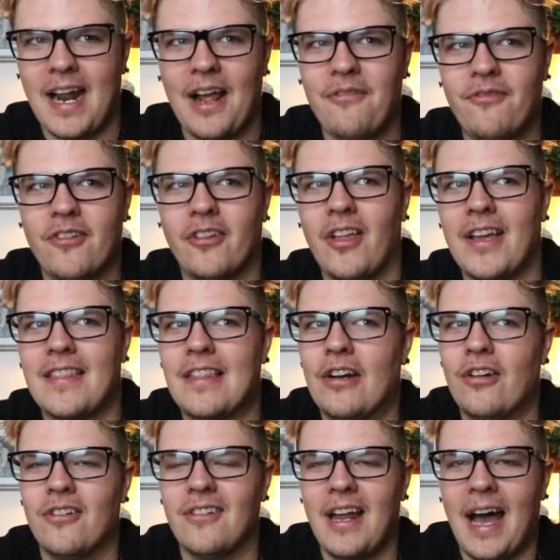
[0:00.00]
I feel like
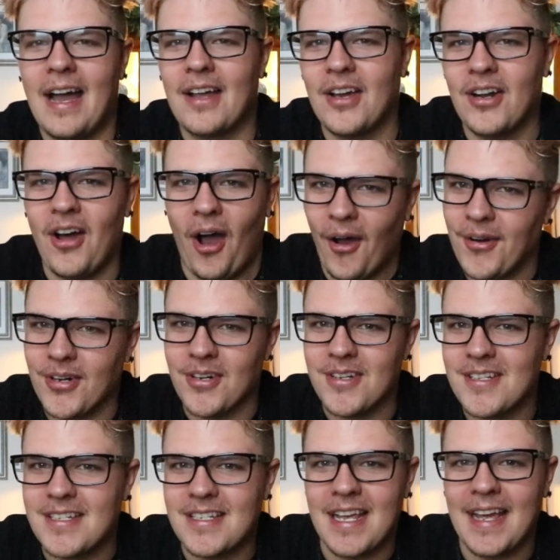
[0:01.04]
they're not going to
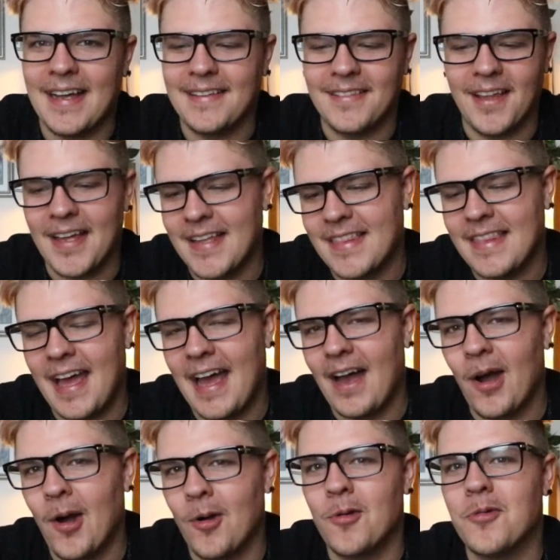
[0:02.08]
understand like
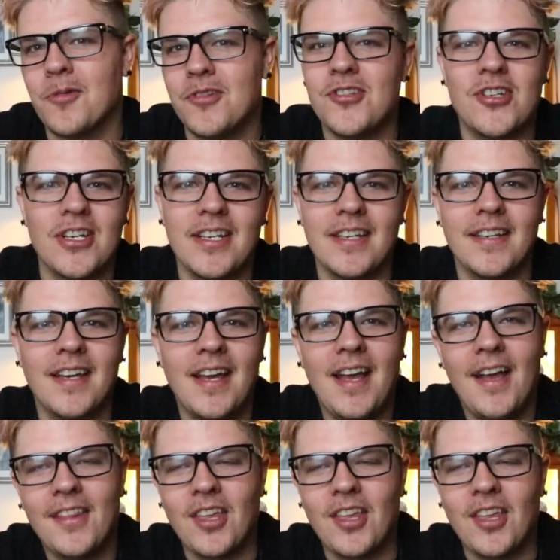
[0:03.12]
that O G,